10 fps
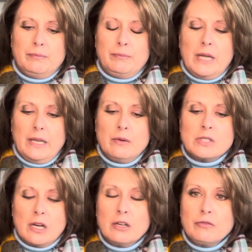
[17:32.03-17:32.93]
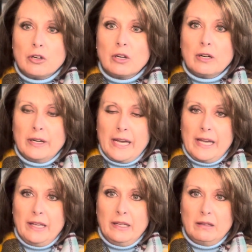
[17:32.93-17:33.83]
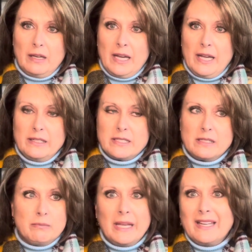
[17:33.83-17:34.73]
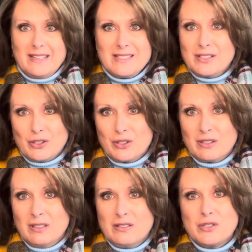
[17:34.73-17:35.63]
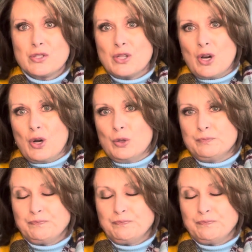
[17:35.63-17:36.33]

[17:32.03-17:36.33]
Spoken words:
But it was hard for her and I didn't make it easier. So